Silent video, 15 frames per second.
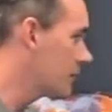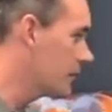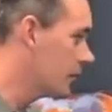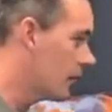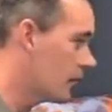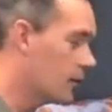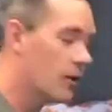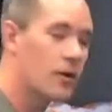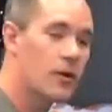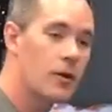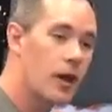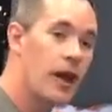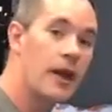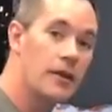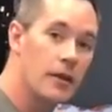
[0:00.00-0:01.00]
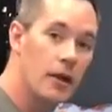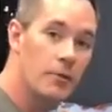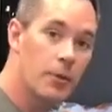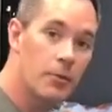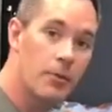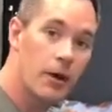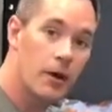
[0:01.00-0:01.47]
with a lower and
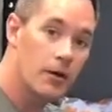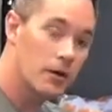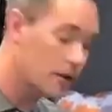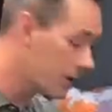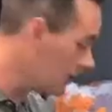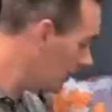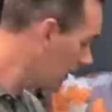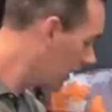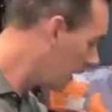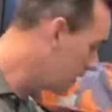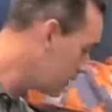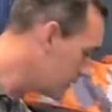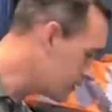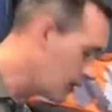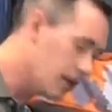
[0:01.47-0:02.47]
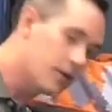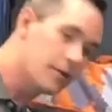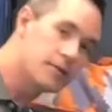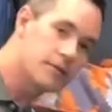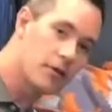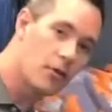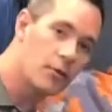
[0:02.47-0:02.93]
upper bunk and a
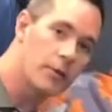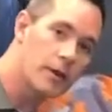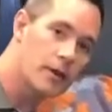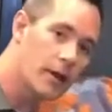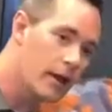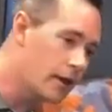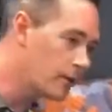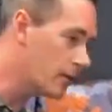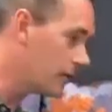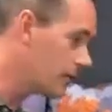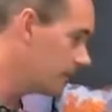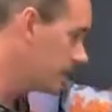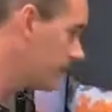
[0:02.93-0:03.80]
telescoping ladder.